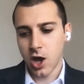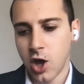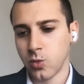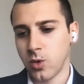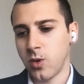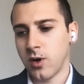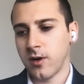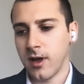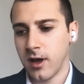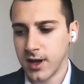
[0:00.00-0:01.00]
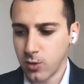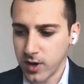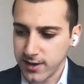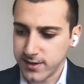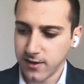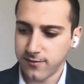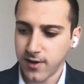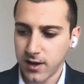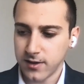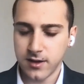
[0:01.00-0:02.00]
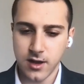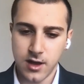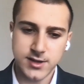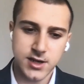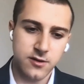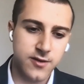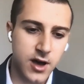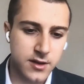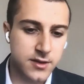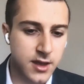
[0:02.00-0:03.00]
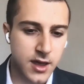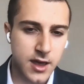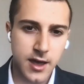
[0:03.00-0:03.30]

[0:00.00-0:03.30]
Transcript: And we were liquidating a fund, a healthcare fund.